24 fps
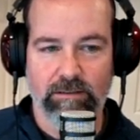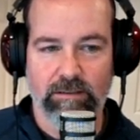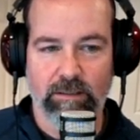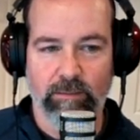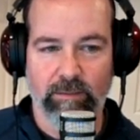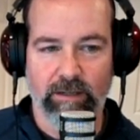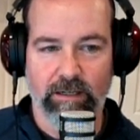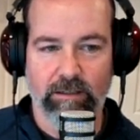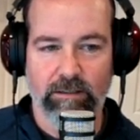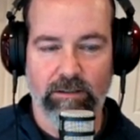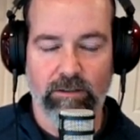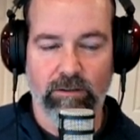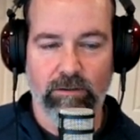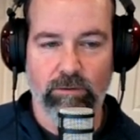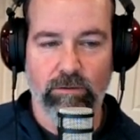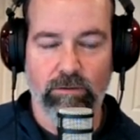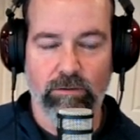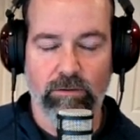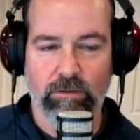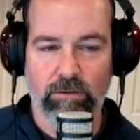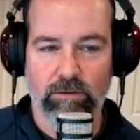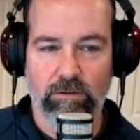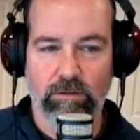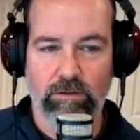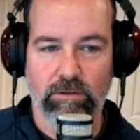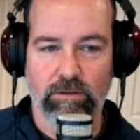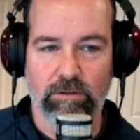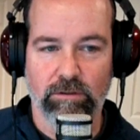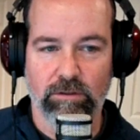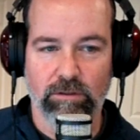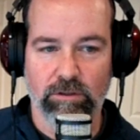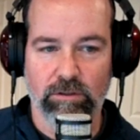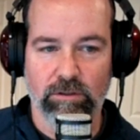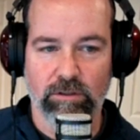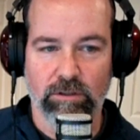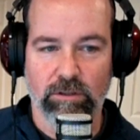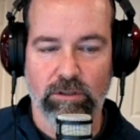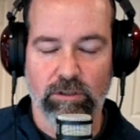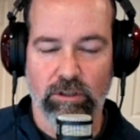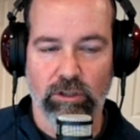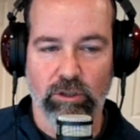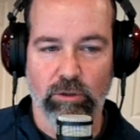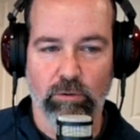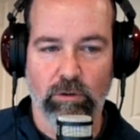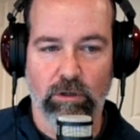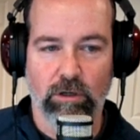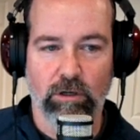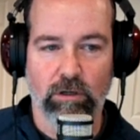I mean, I know you,
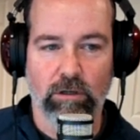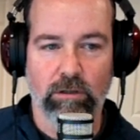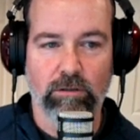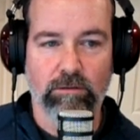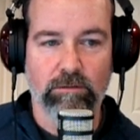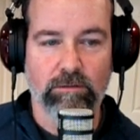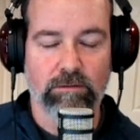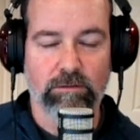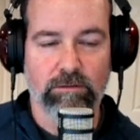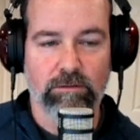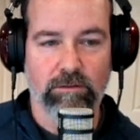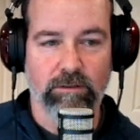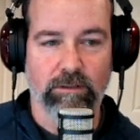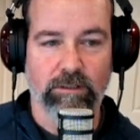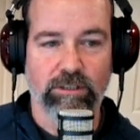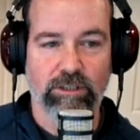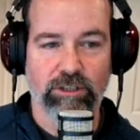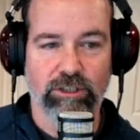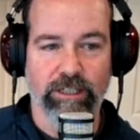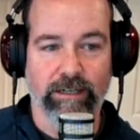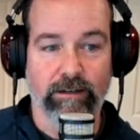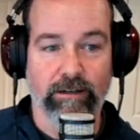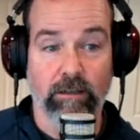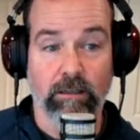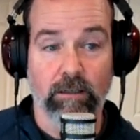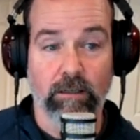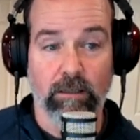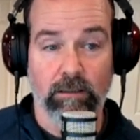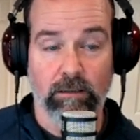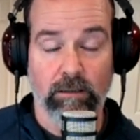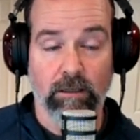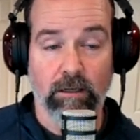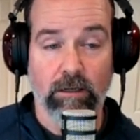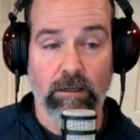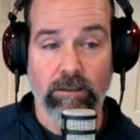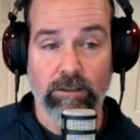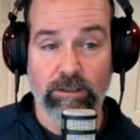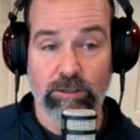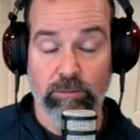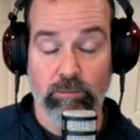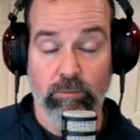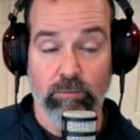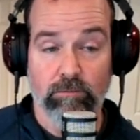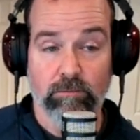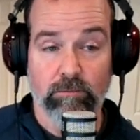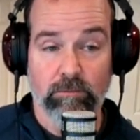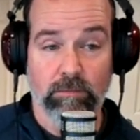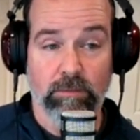you all sort of share a, a large
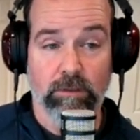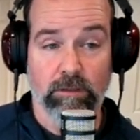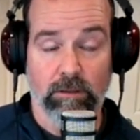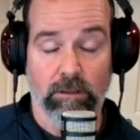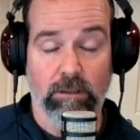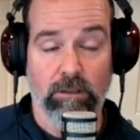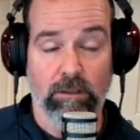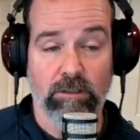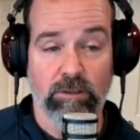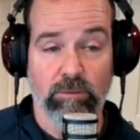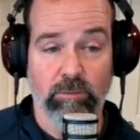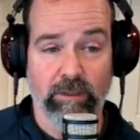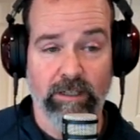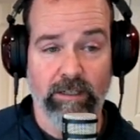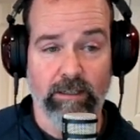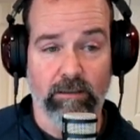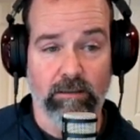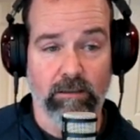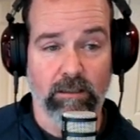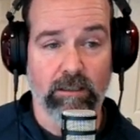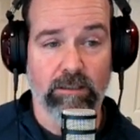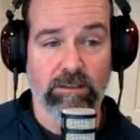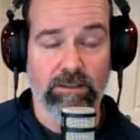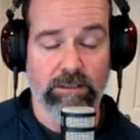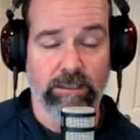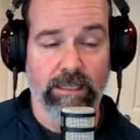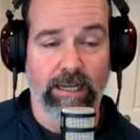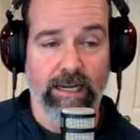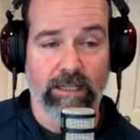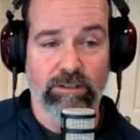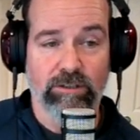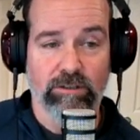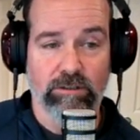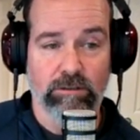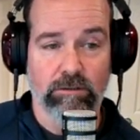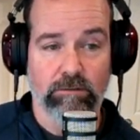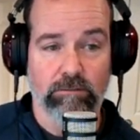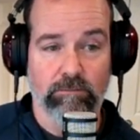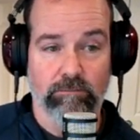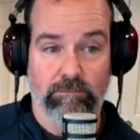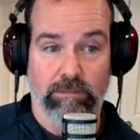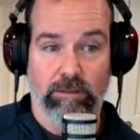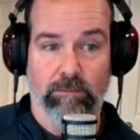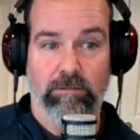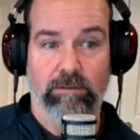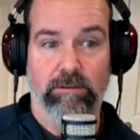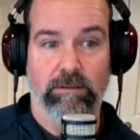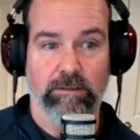a large brand, a large national
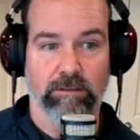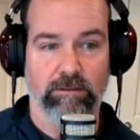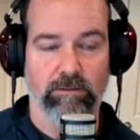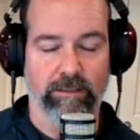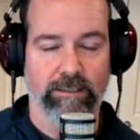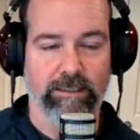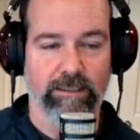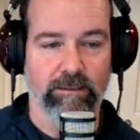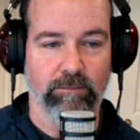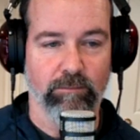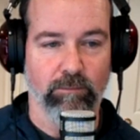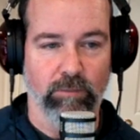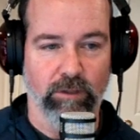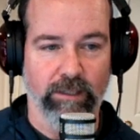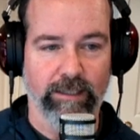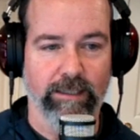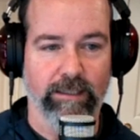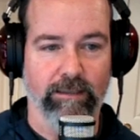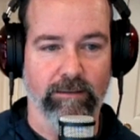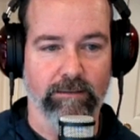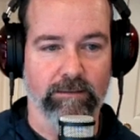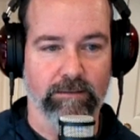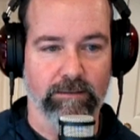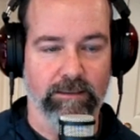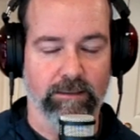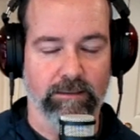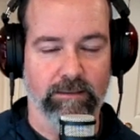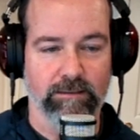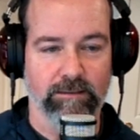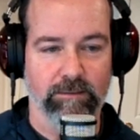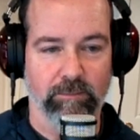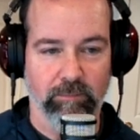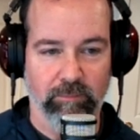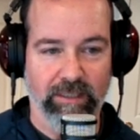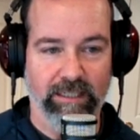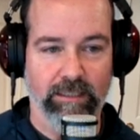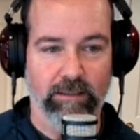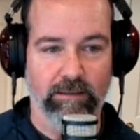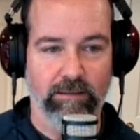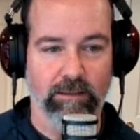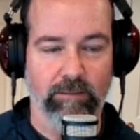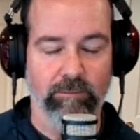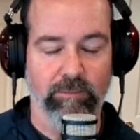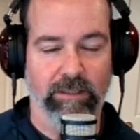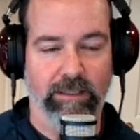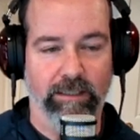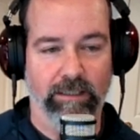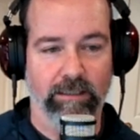publicly traded brand. It's like a big
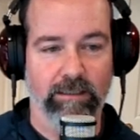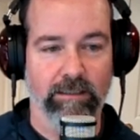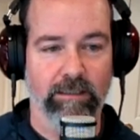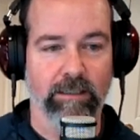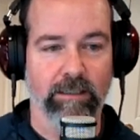company.